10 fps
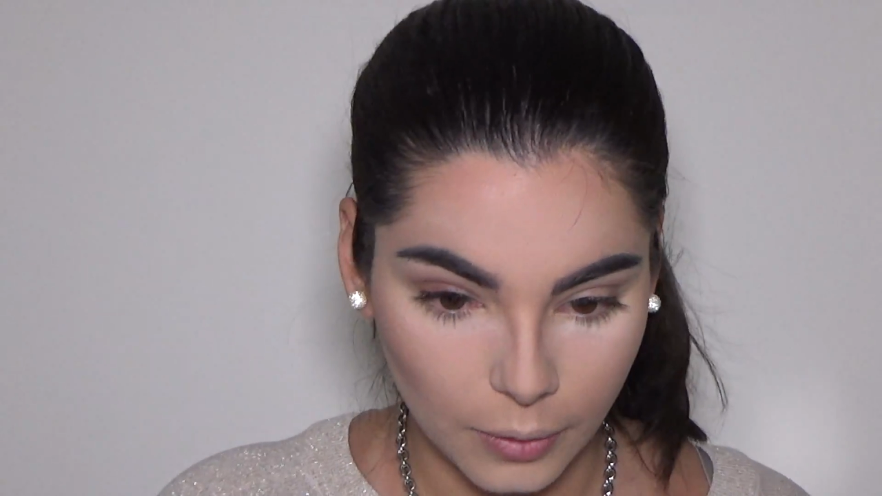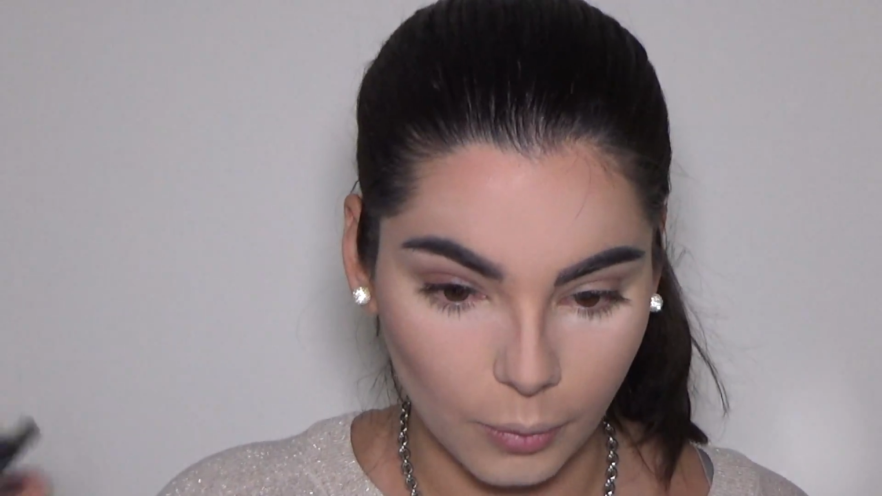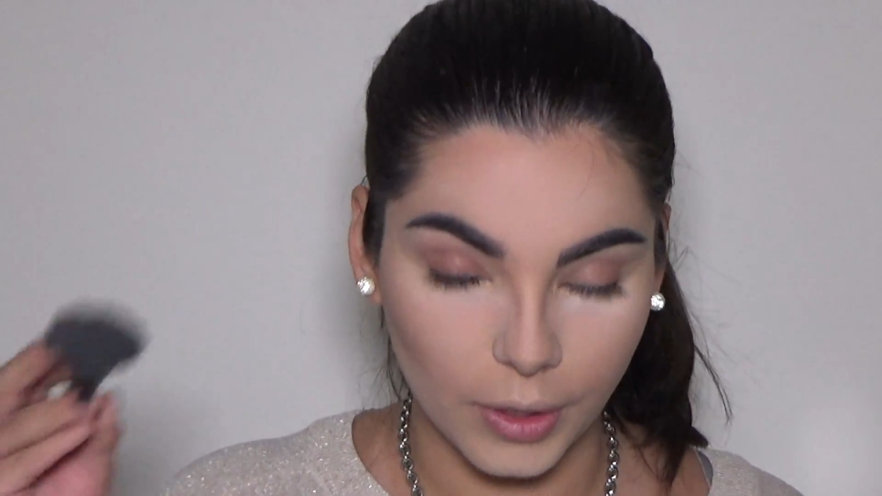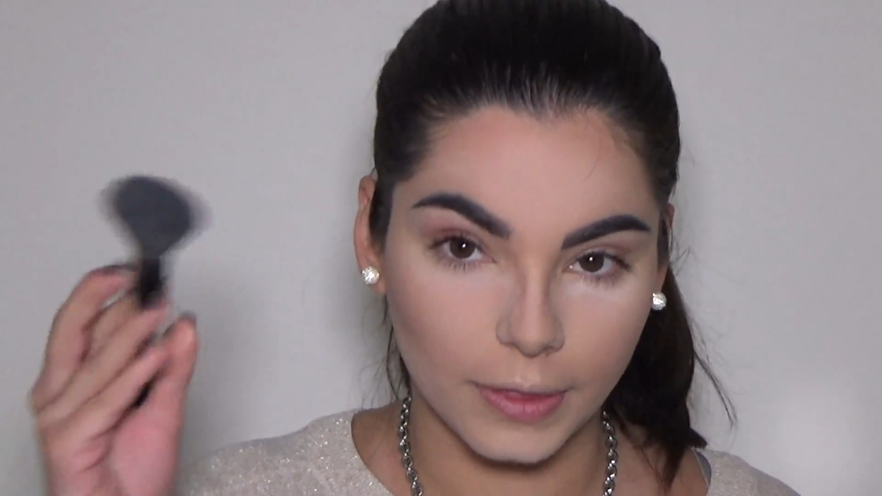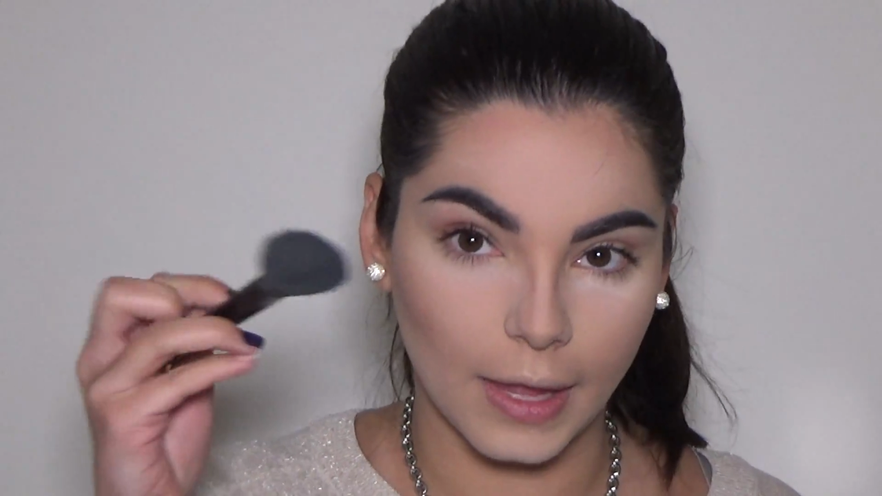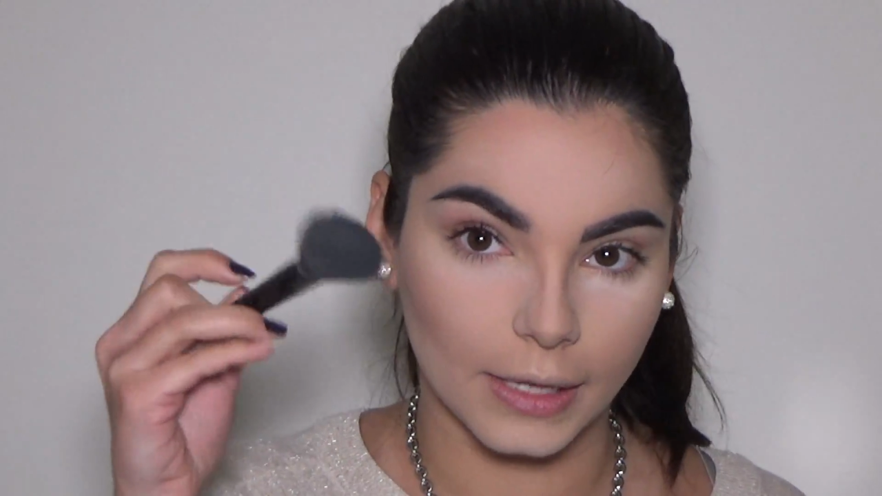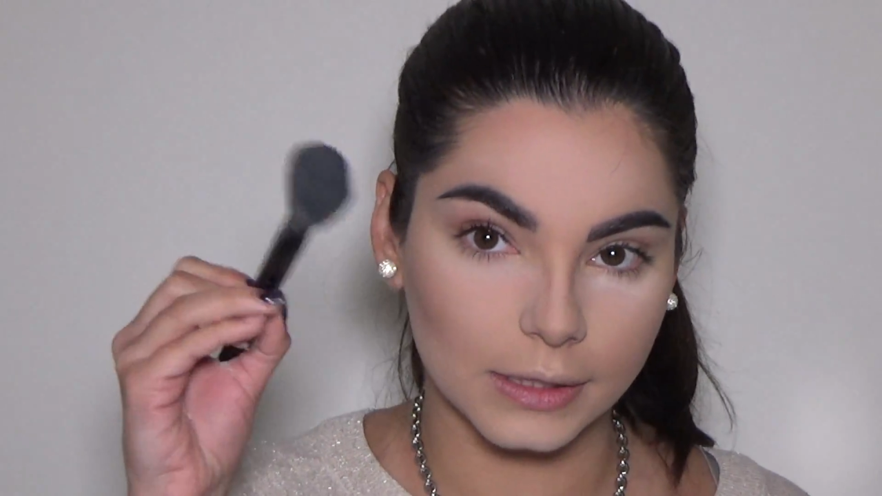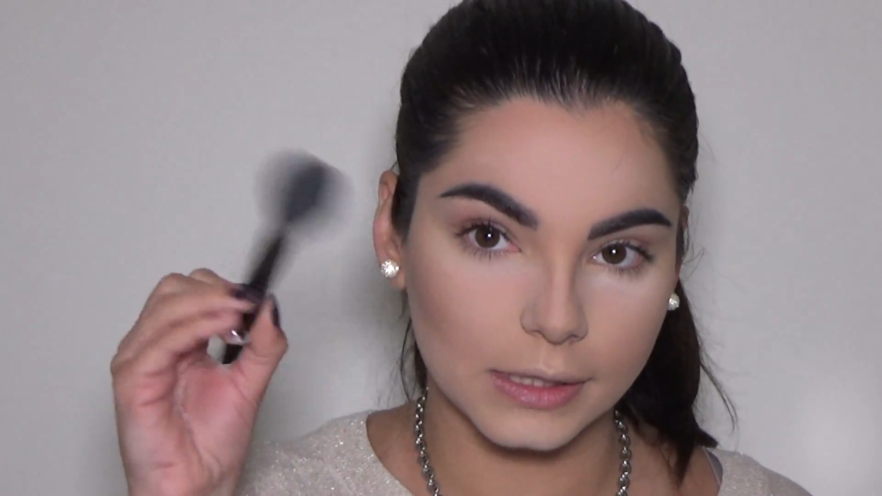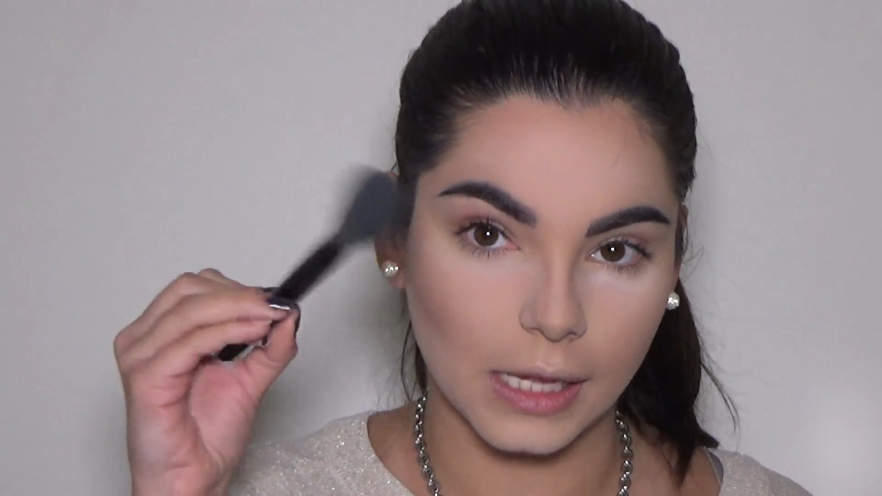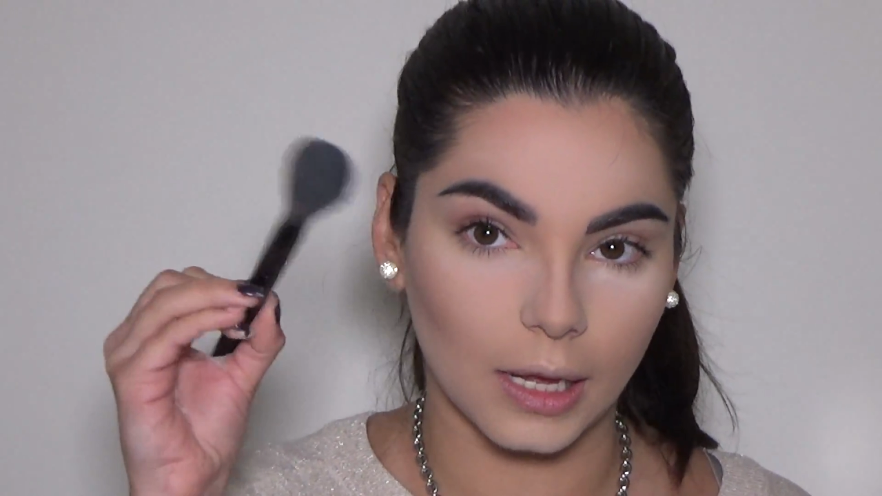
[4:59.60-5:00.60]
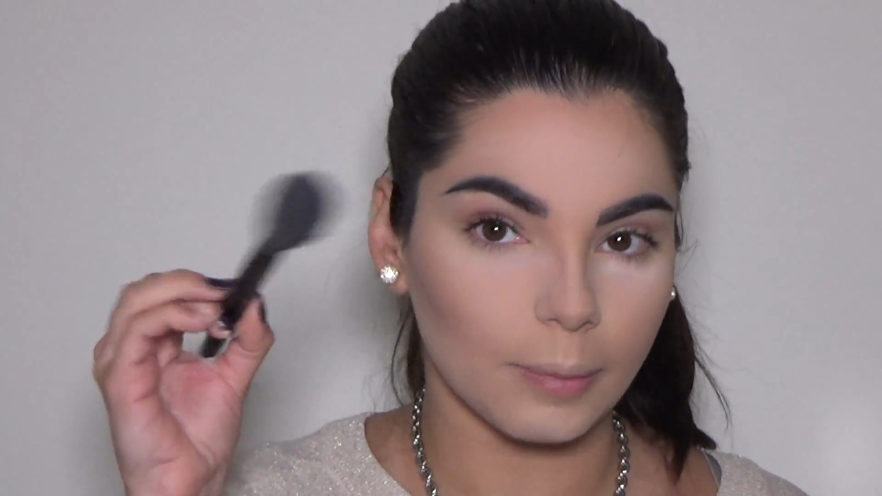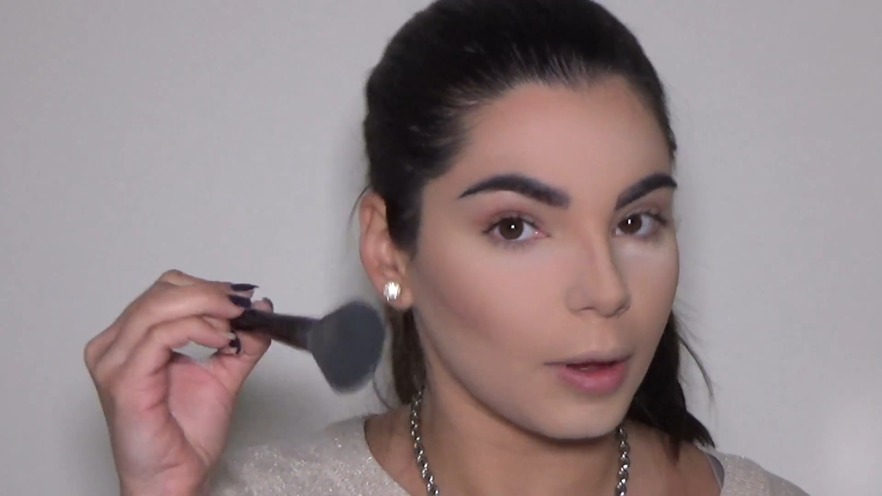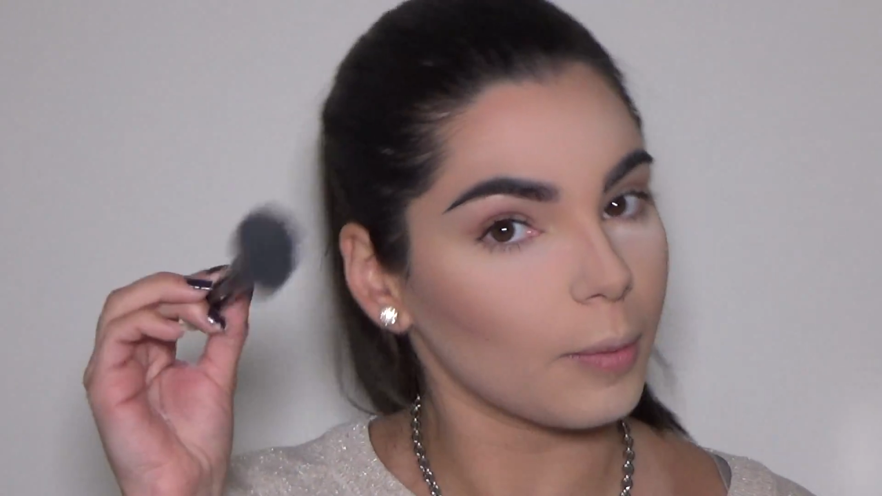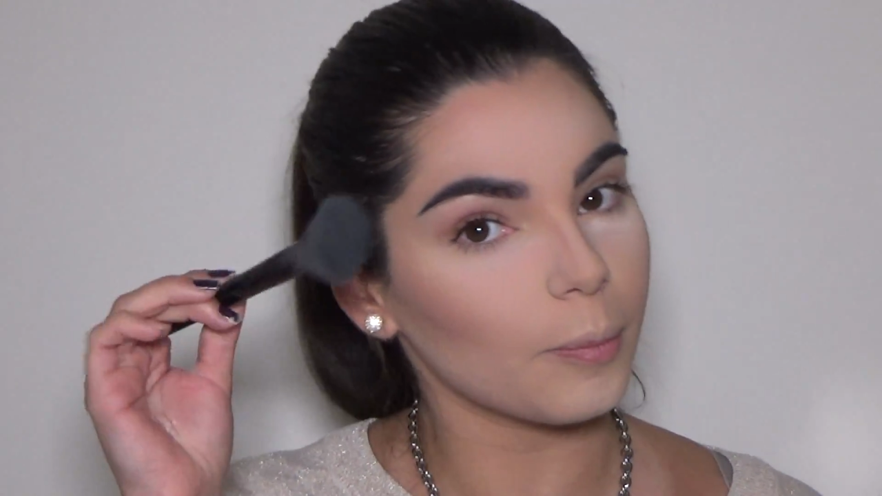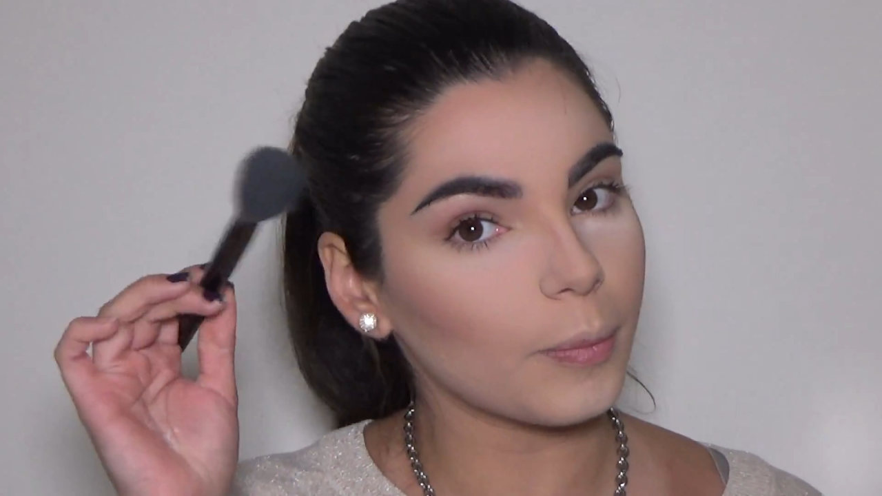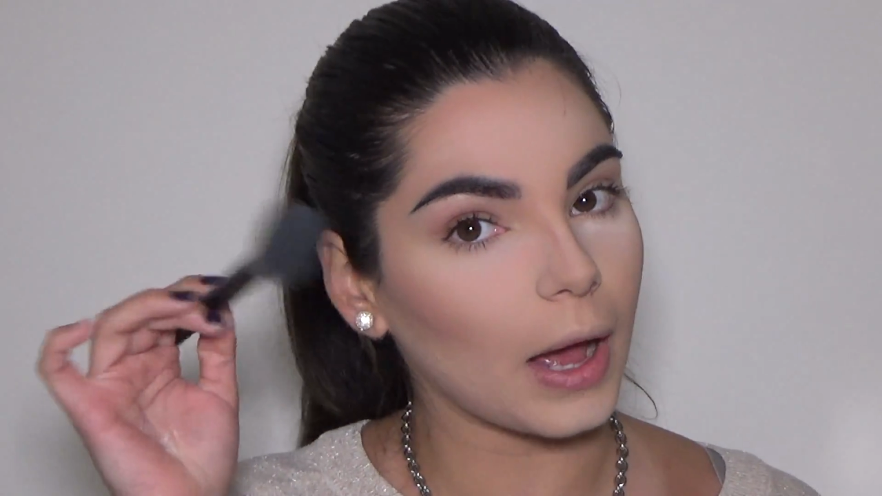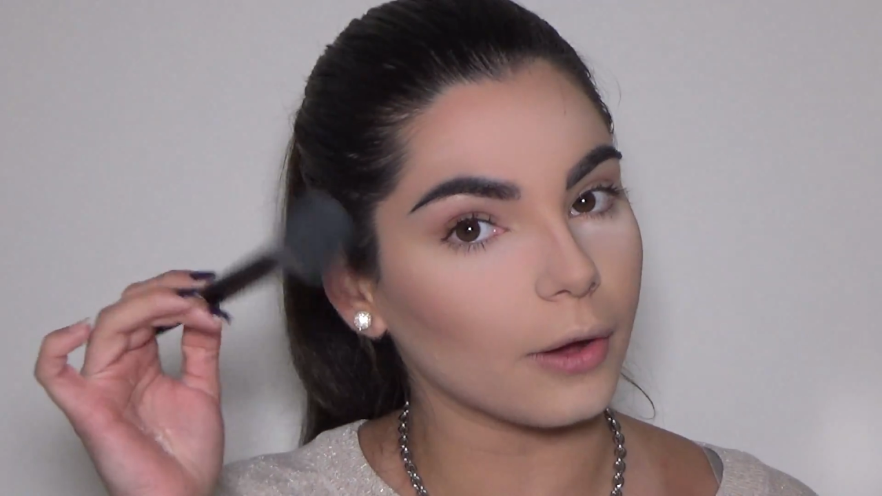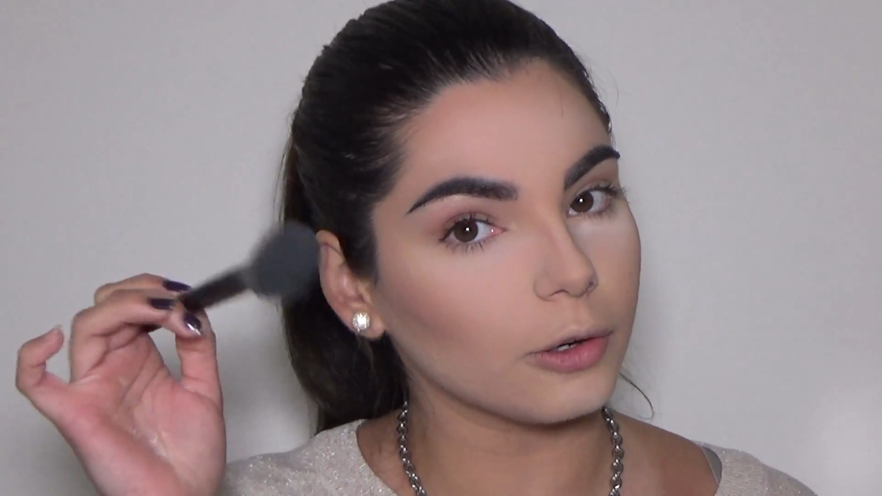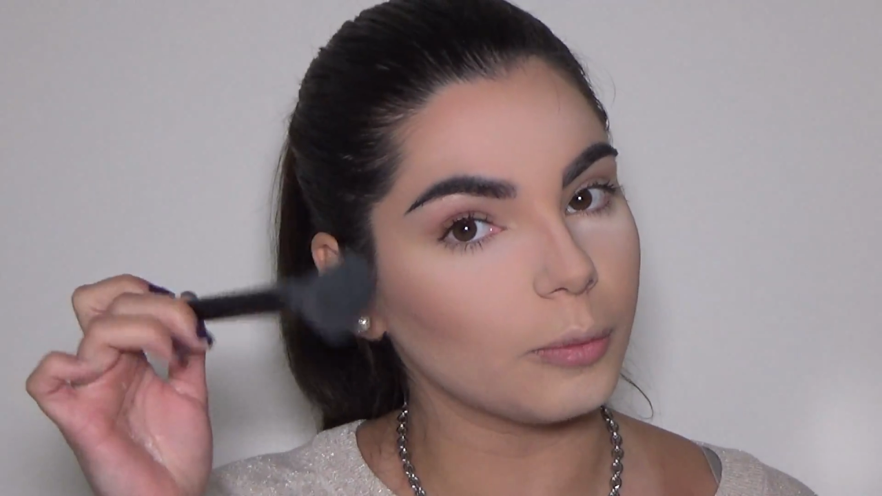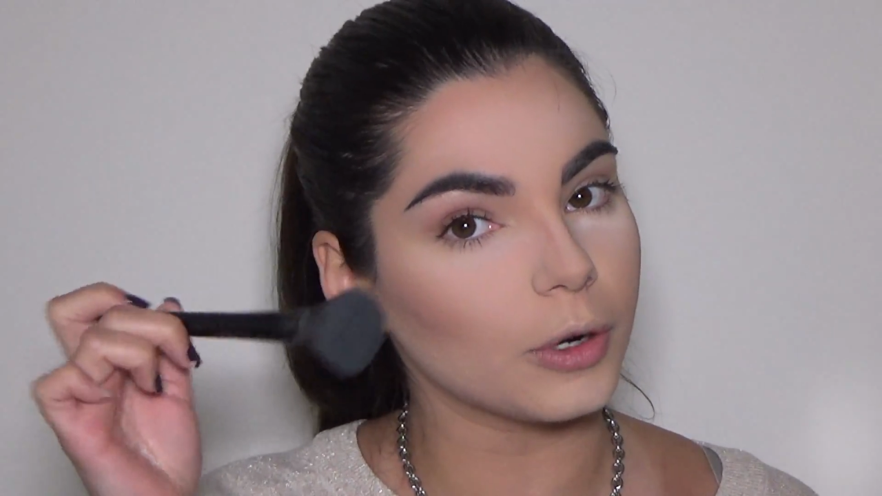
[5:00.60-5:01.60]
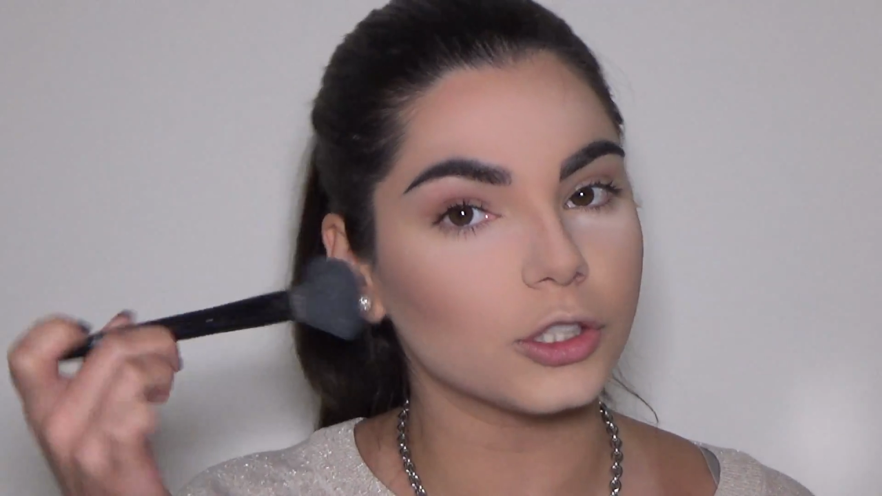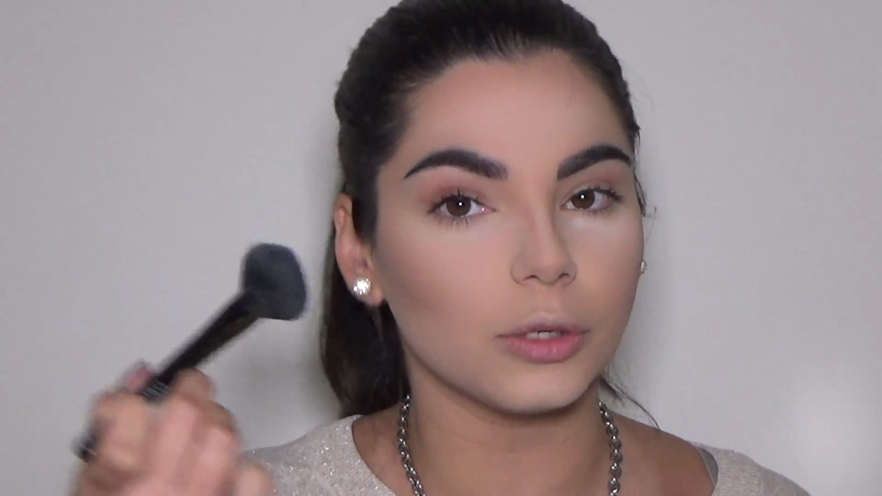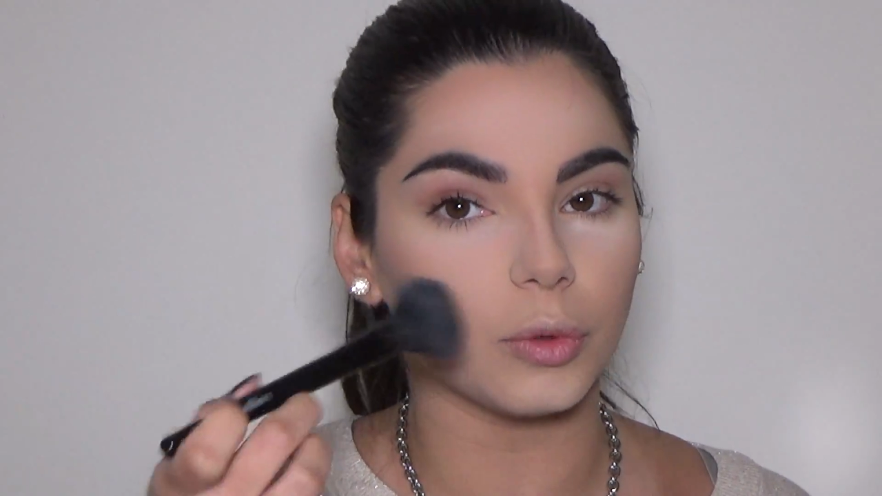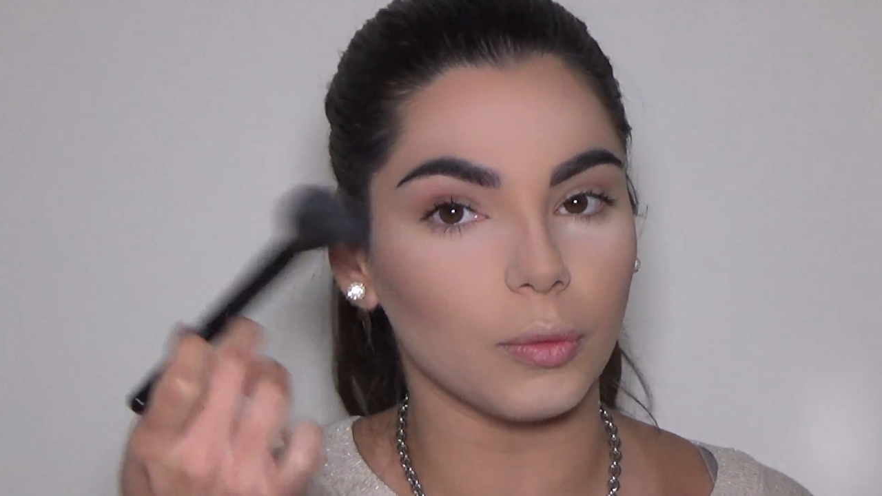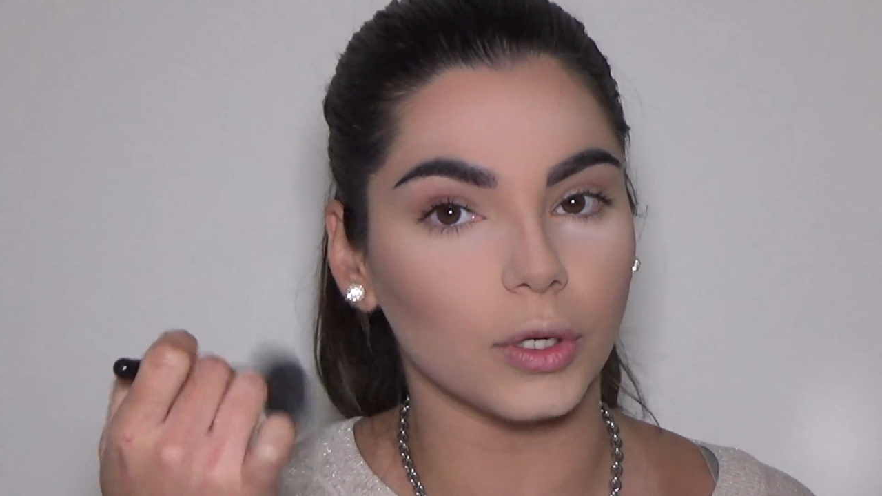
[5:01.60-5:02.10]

with that same powder brush that we were